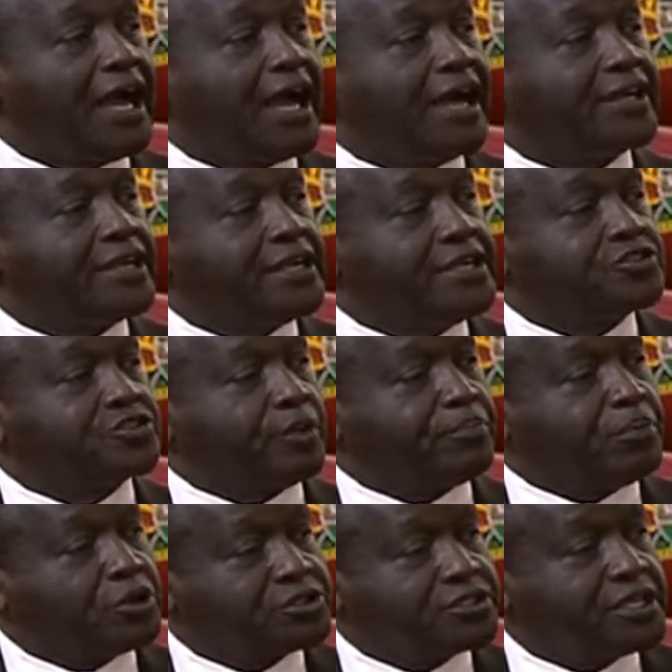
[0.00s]
are really
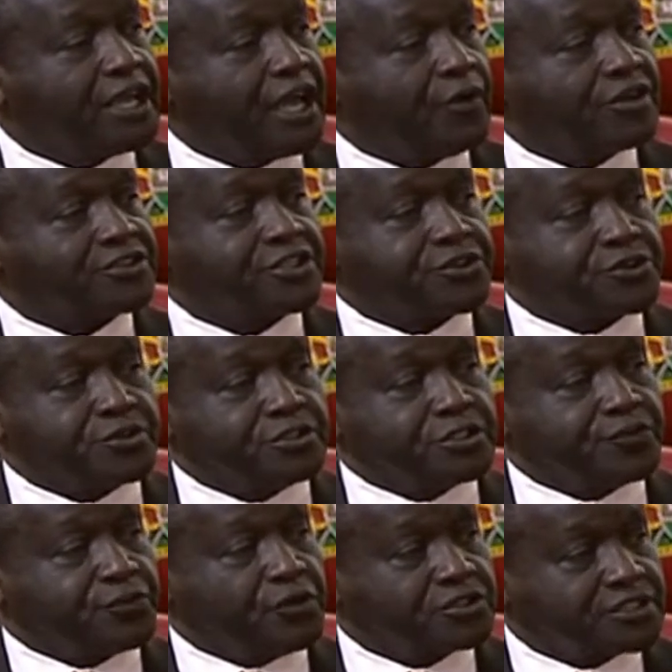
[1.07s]
supporting our
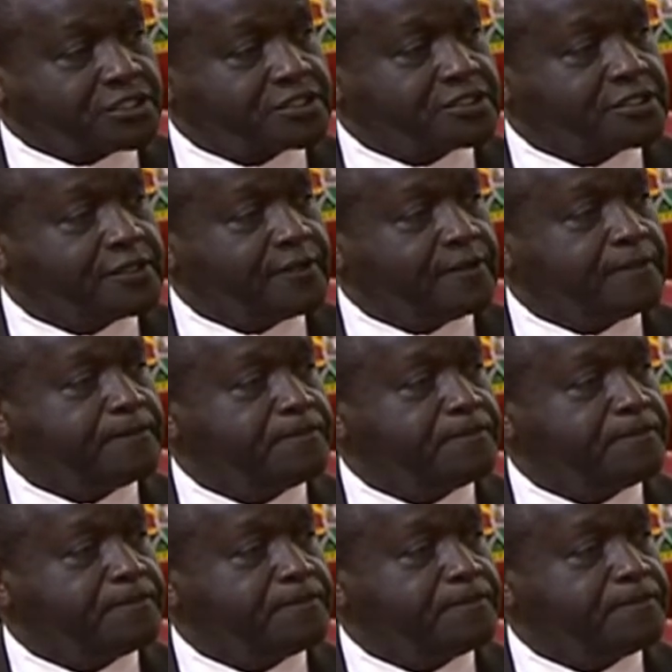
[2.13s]
security forces.